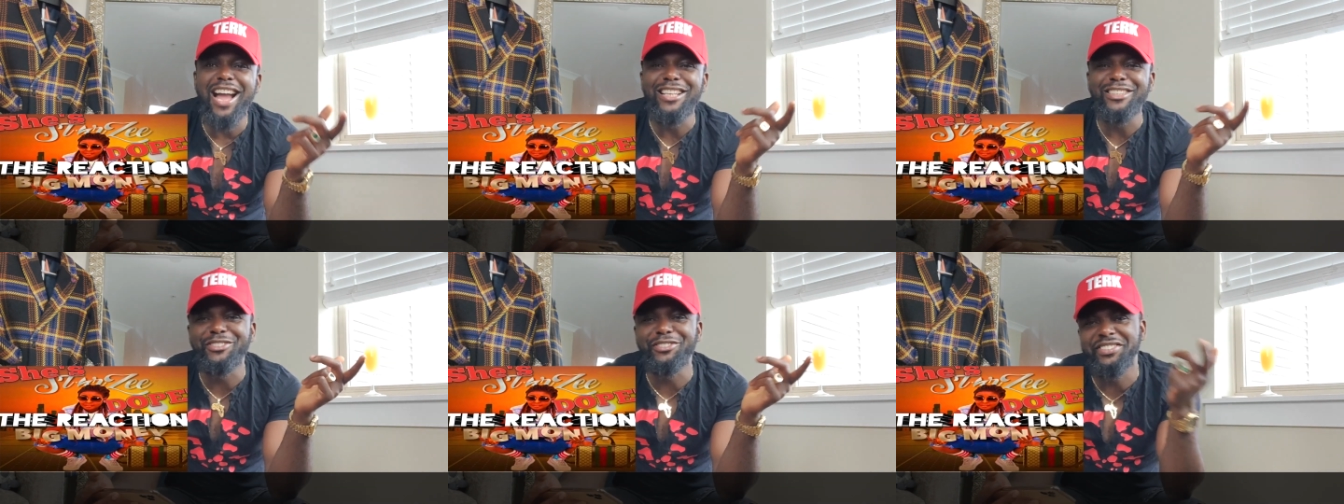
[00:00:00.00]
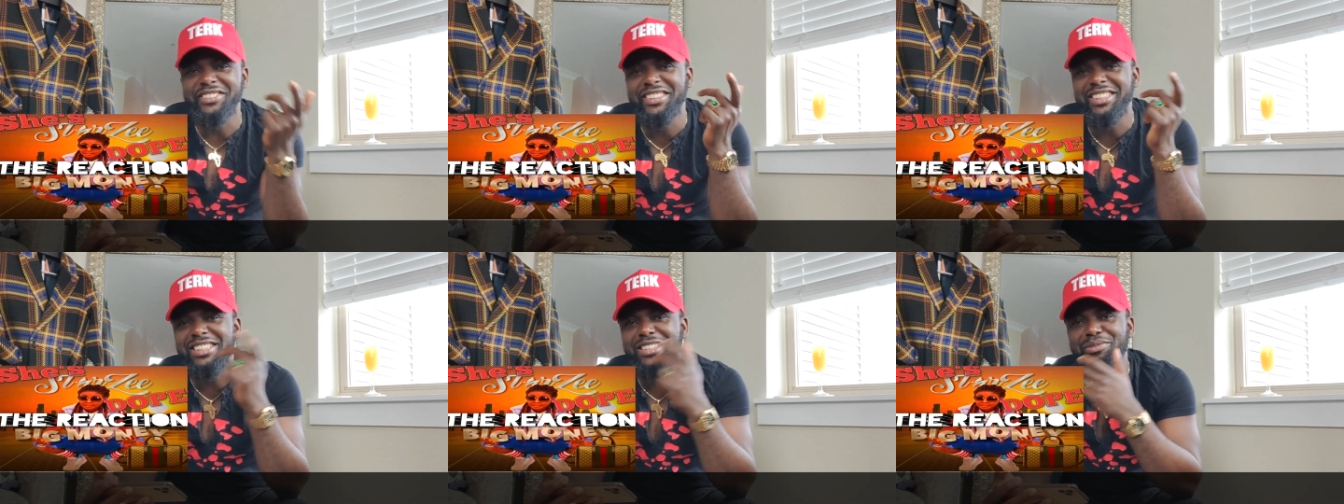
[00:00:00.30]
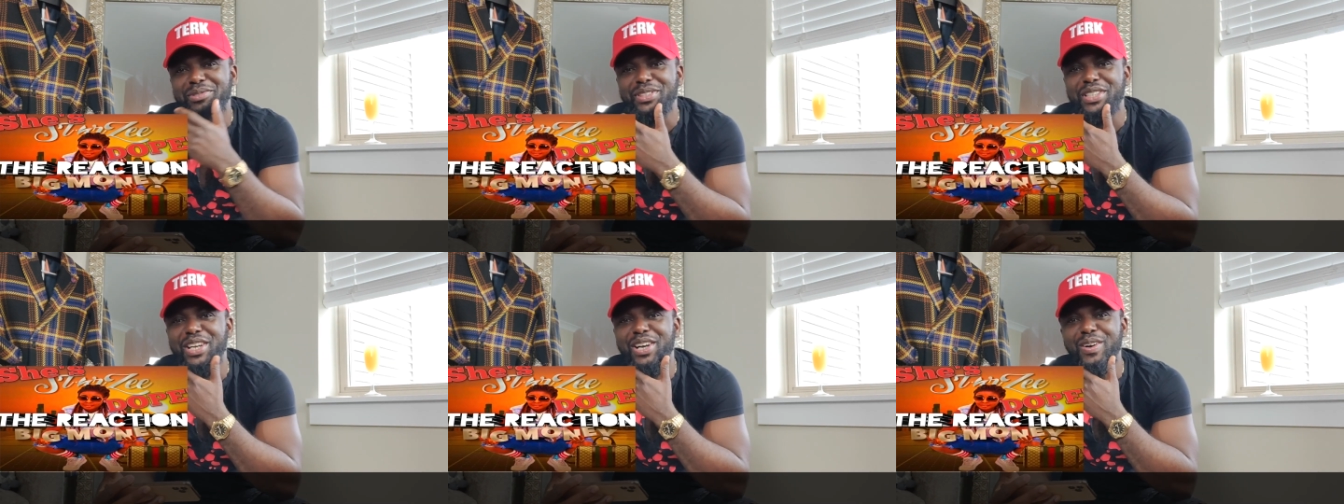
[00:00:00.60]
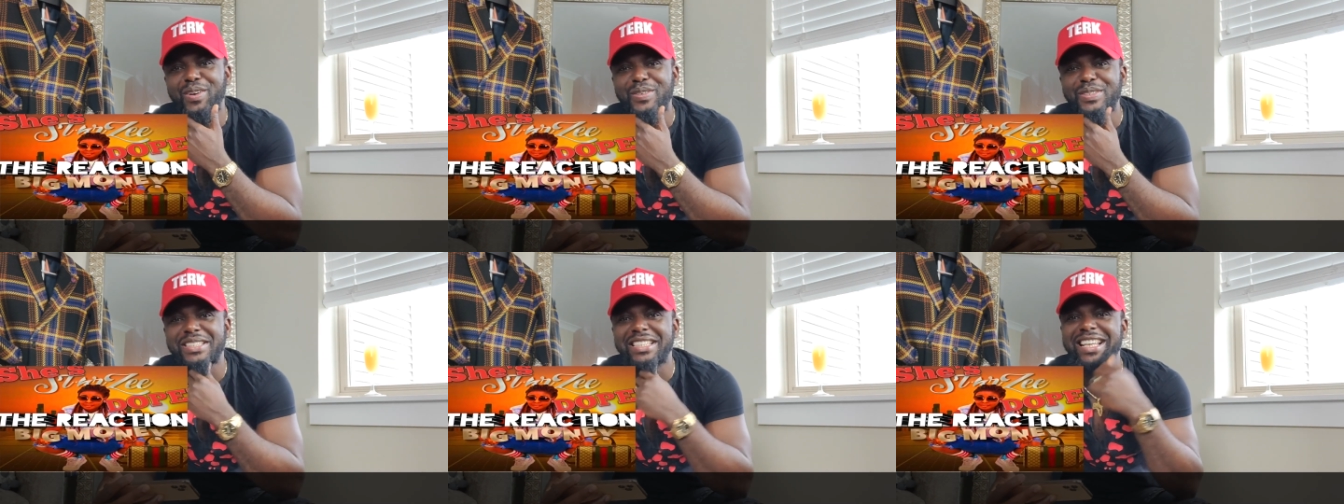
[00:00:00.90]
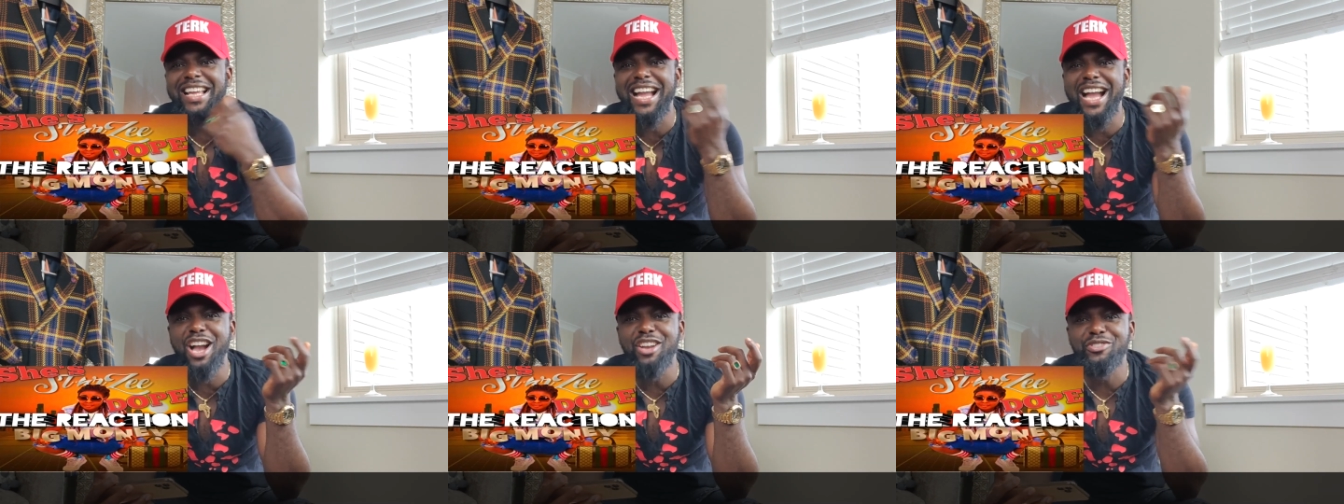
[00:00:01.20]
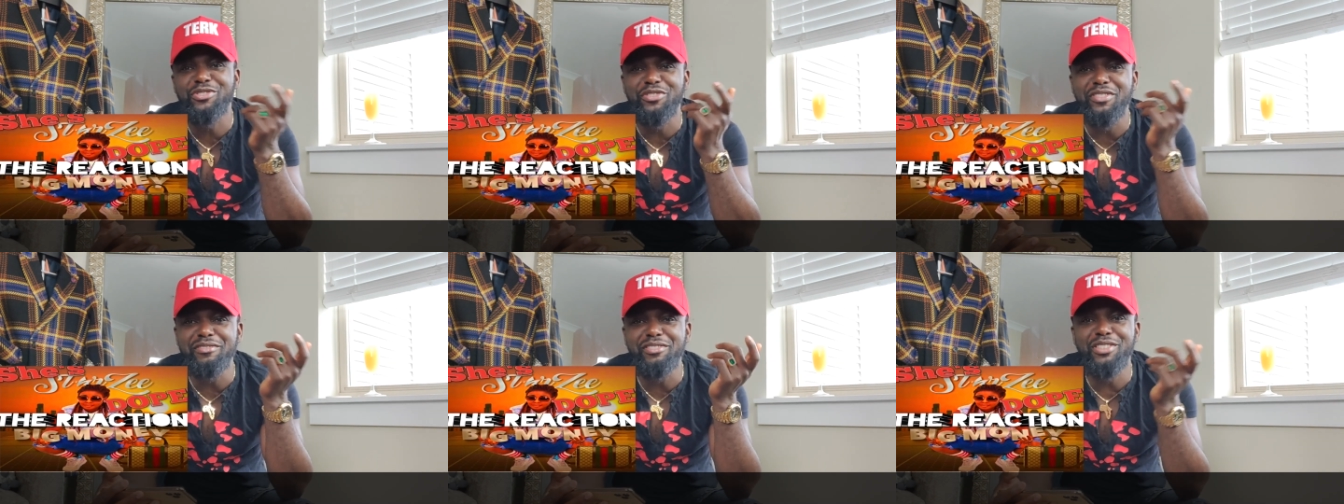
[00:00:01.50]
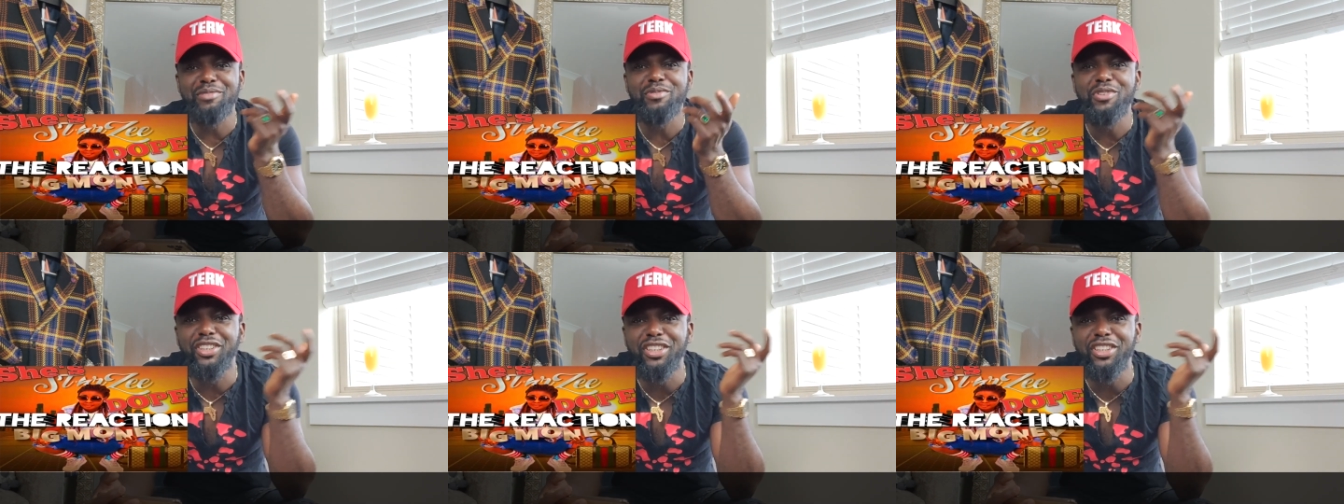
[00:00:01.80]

got dreams, yo. She got dreams to